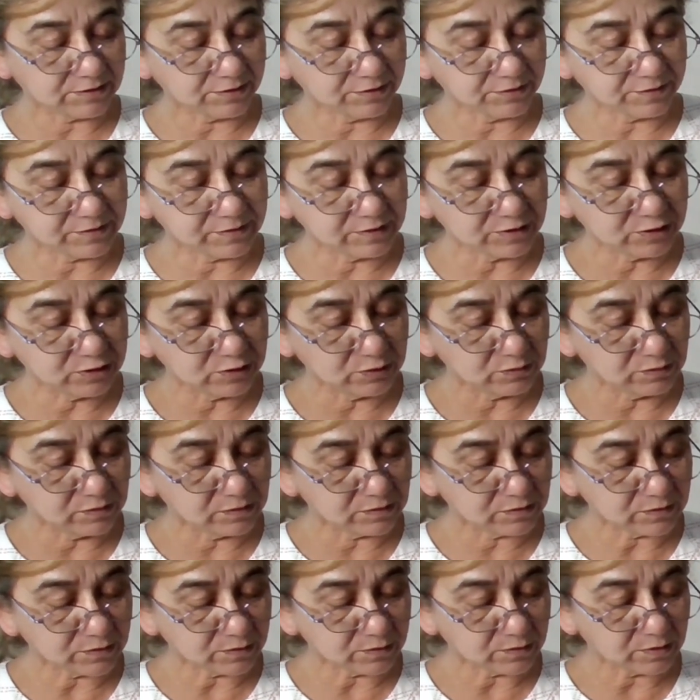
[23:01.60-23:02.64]
are the
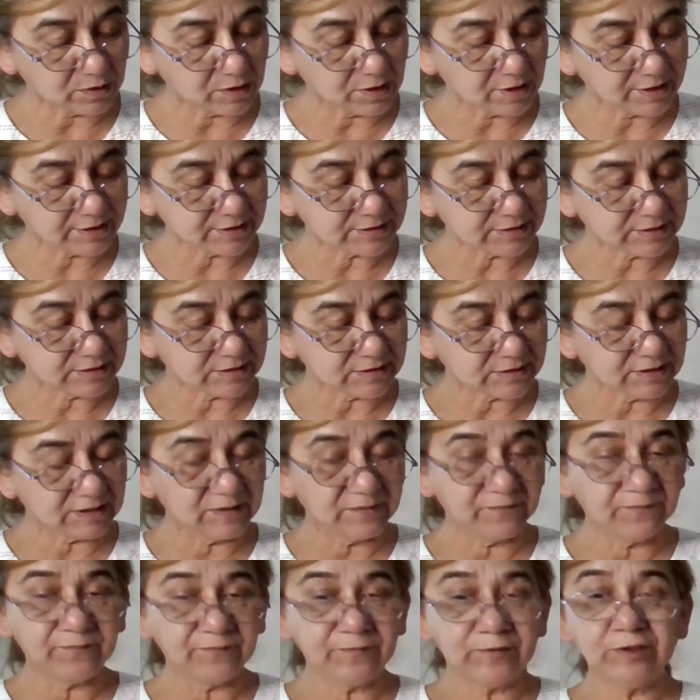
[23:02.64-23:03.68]
dual Crocs
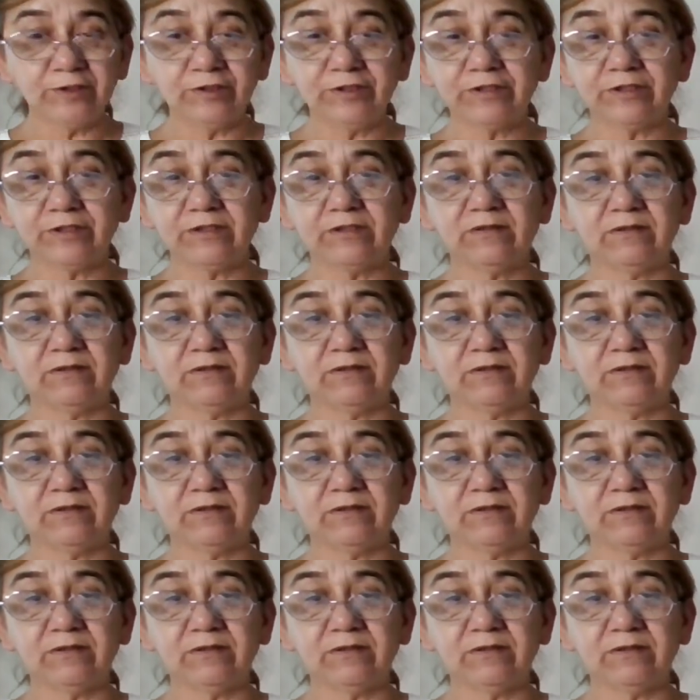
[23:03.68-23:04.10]
Comfort.